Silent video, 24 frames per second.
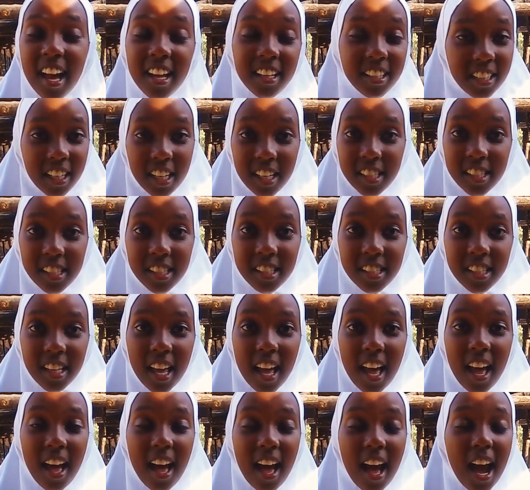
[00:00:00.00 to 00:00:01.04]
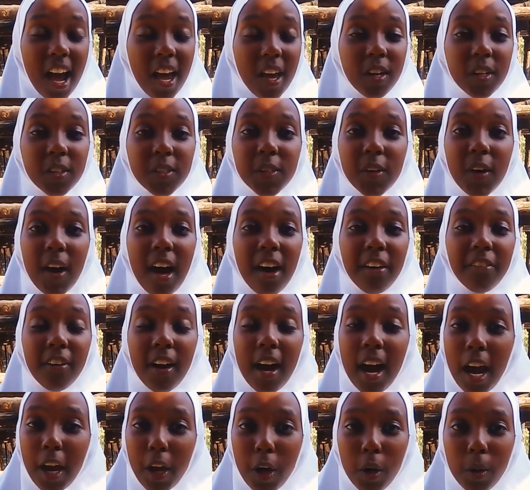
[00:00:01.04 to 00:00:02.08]
and yes. I also
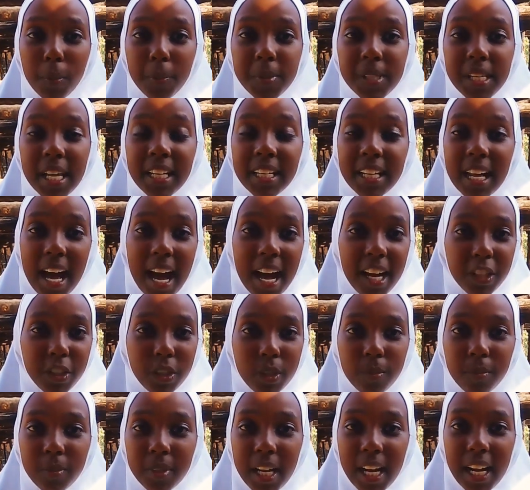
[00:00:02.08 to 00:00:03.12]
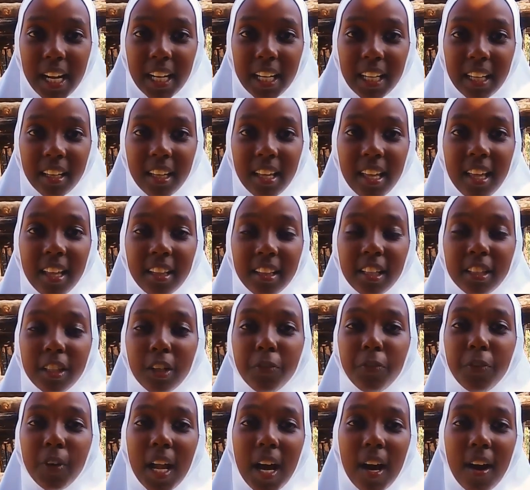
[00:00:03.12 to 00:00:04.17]
have high hopes and I dream daily
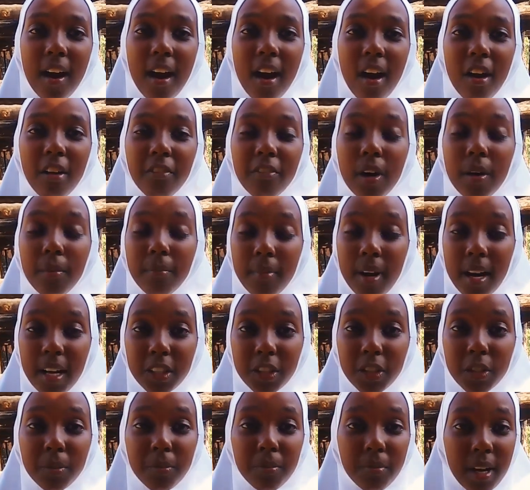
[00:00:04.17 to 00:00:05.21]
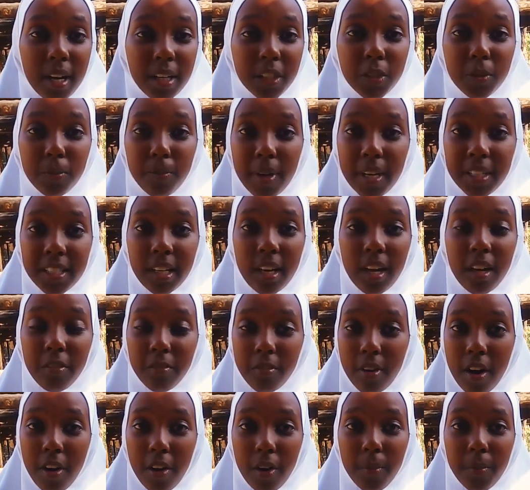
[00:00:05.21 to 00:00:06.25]
that the flower of a much, much better
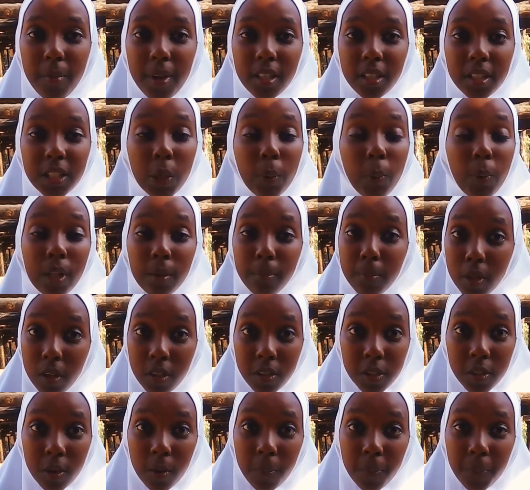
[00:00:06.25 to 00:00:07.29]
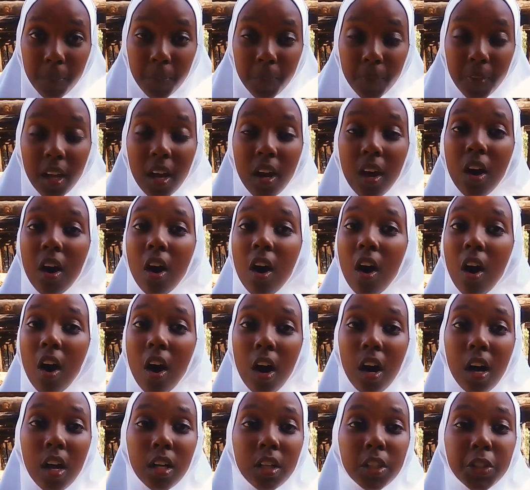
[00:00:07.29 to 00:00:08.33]
environment will blossom.
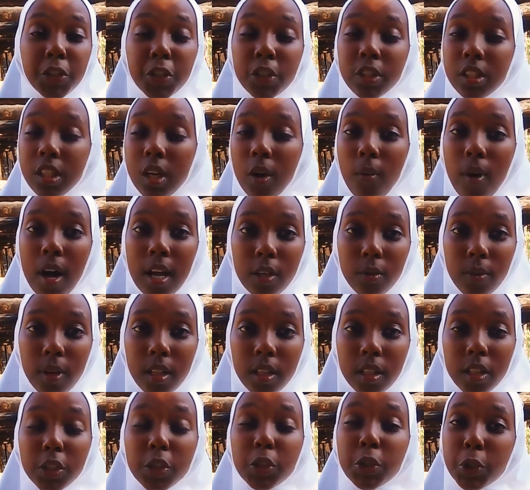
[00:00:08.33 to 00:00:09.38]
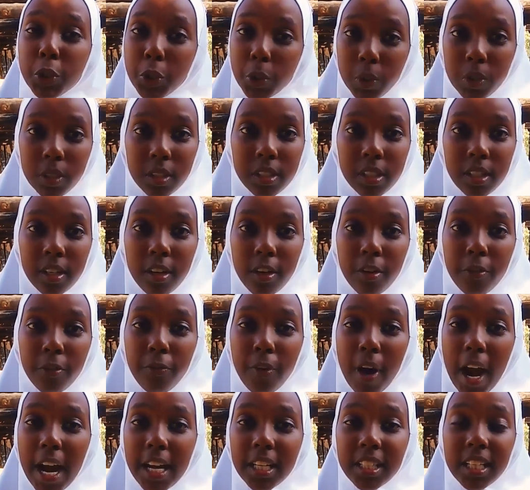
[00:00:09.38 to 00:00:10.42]
All children worldwide should
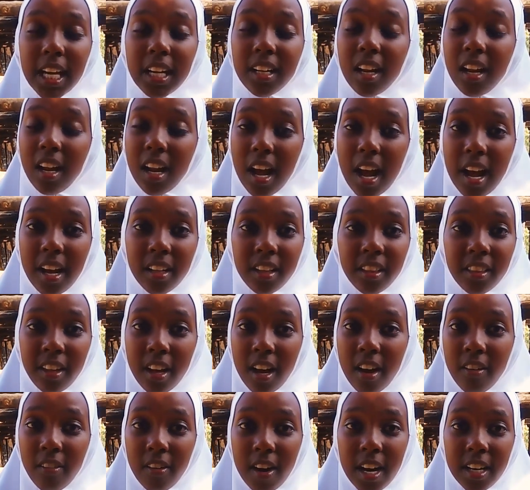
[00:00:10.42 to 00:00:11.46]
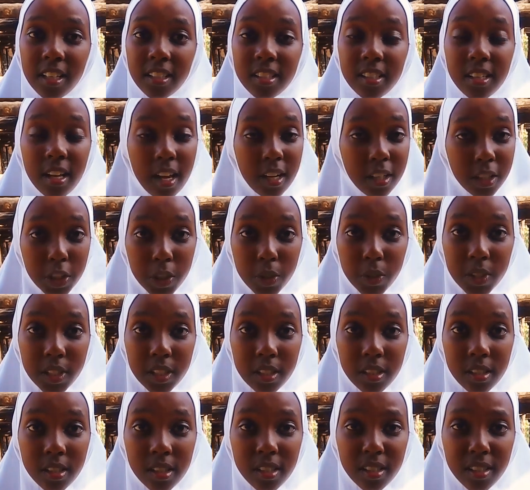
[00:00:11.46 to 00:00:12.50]
fight and learn their rights and
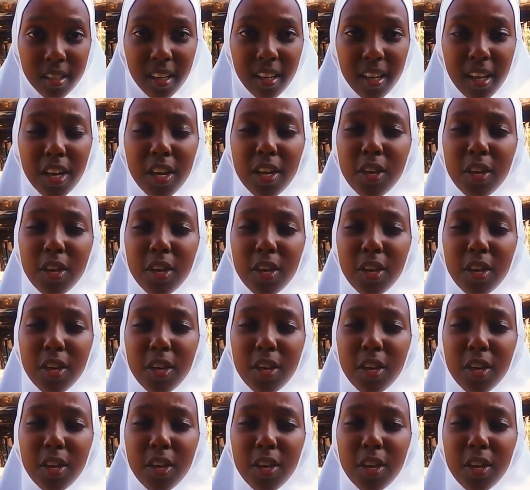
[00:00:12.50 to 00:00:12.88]
duties.